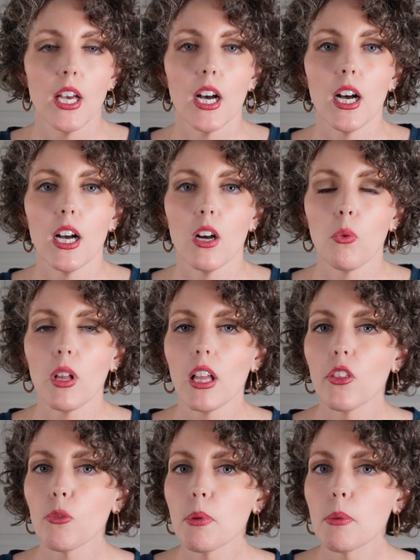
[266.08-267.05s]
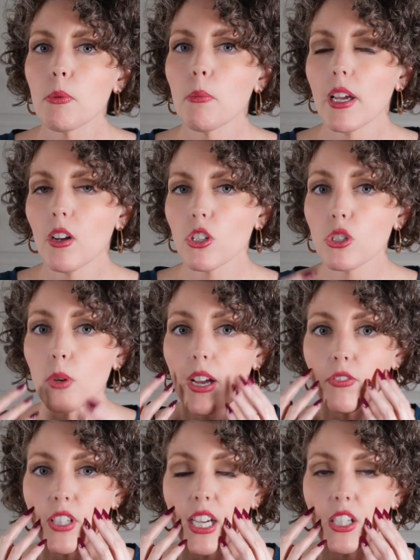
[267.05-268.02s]
While other people might also
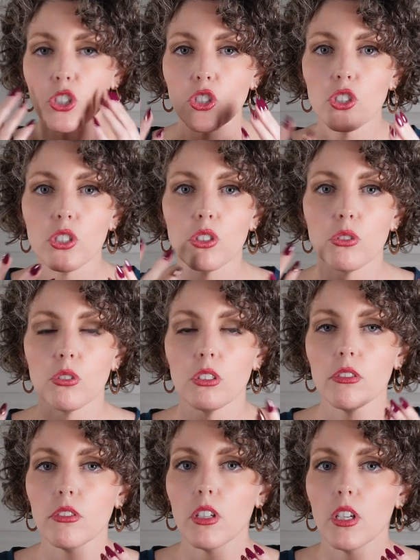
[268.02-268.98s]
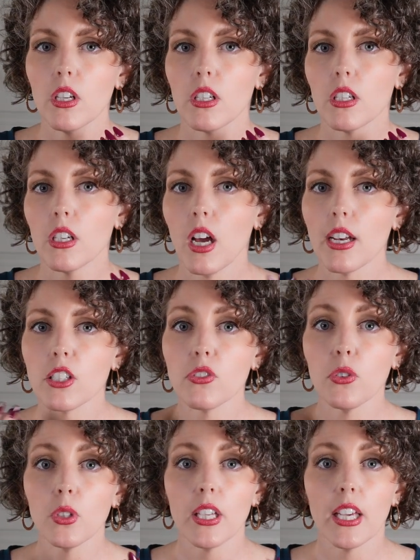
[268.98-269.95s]
have texture just due to not
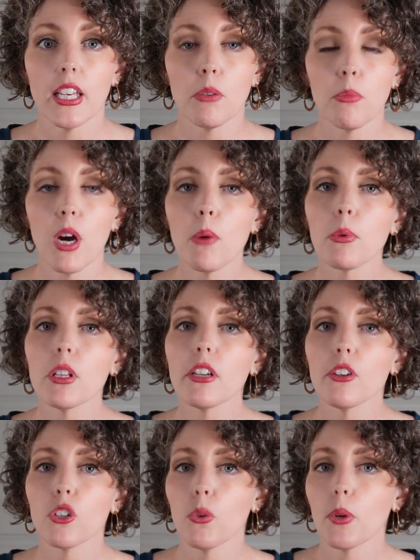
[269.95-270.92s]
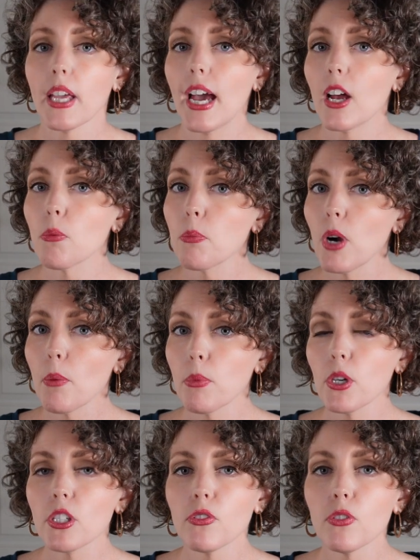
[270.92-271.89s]
exfoliating properly or knowing how to
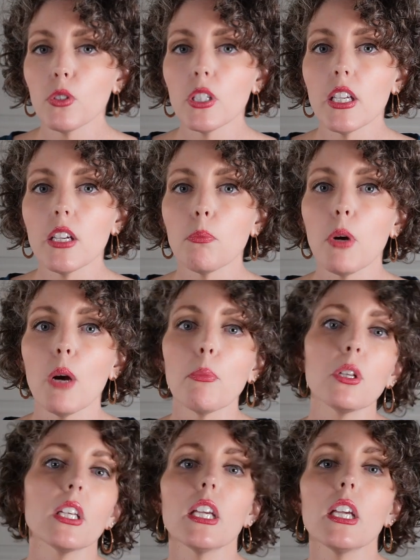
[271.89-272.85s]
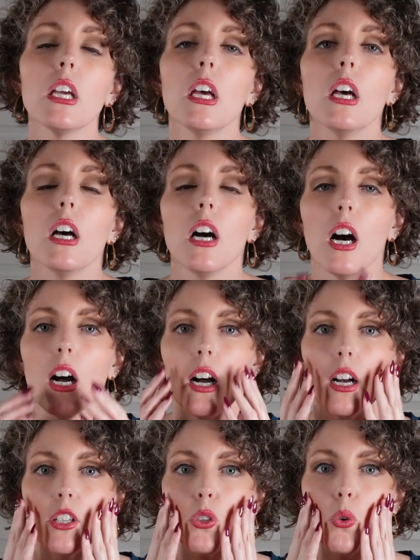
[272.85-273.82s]
exfoliate properly,
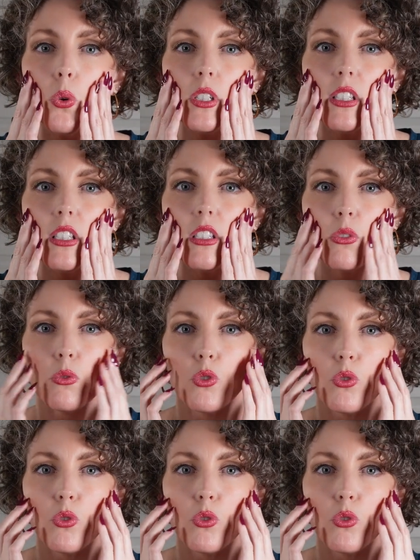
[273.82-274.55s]
yours is